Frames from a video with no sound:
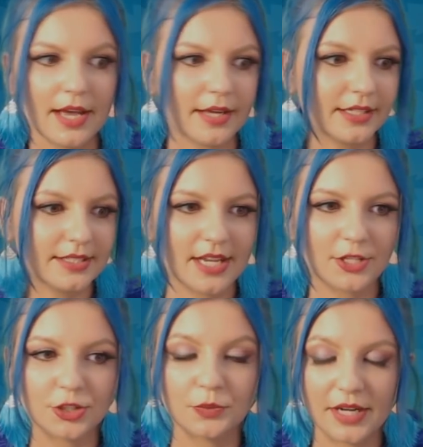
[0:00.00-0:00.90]

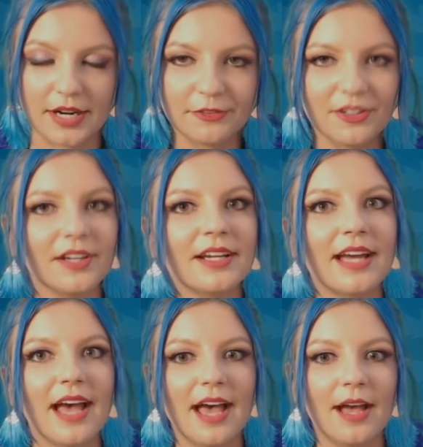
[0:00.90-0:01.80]
concession, whatever.
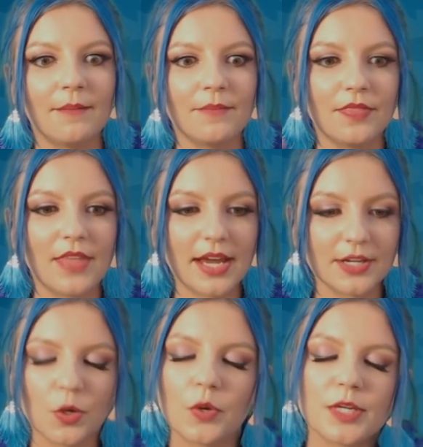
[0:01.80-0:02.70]
That
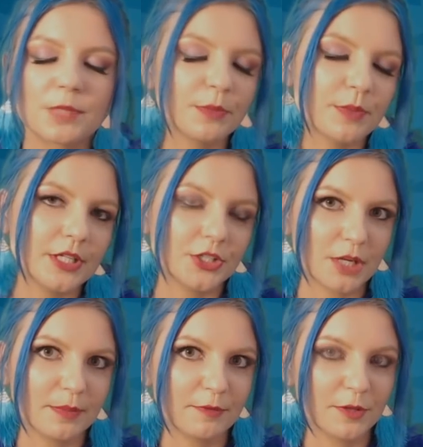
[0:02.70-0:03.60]
has always been
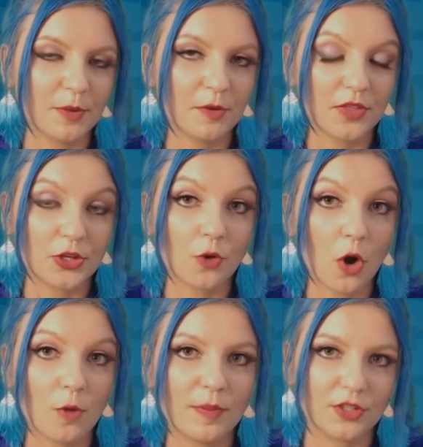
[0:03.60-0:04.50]
predetermined for the moment that you
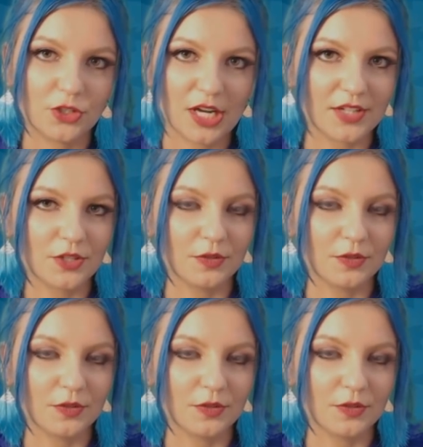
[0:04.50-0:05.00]
open the chest.